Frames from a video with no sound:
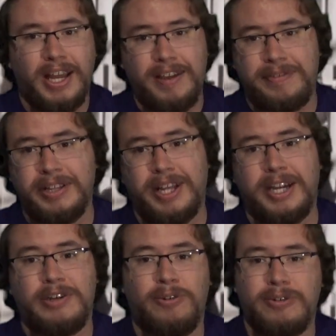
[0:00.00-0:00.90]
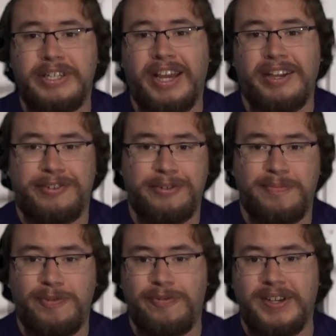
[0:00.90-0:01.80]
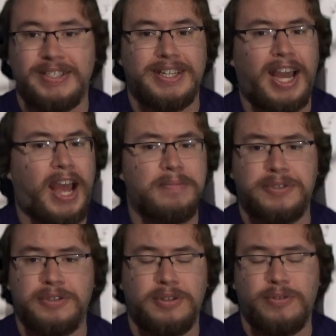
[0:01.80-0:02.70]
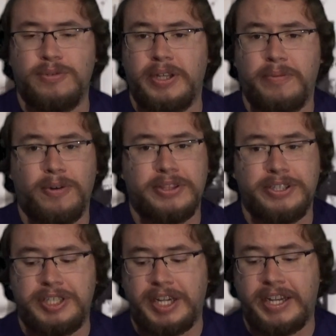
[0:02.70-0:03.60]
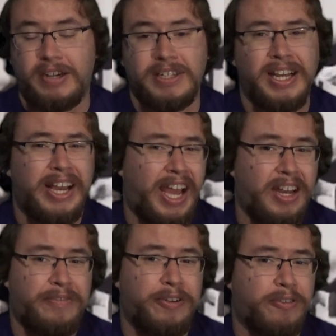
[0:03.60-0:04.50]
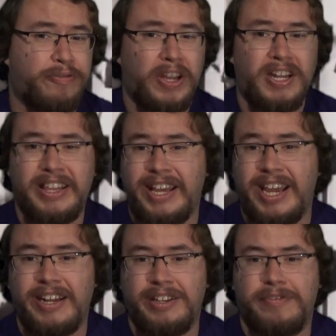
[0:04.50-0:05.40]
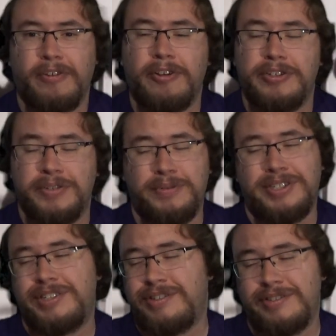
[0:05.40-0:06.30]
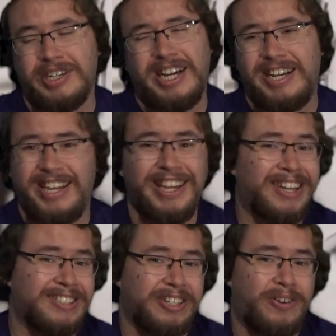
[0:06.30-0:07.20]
if you like old gangster movies, absolutely worth the check out. And if you're a fan of the 80s version, which it is a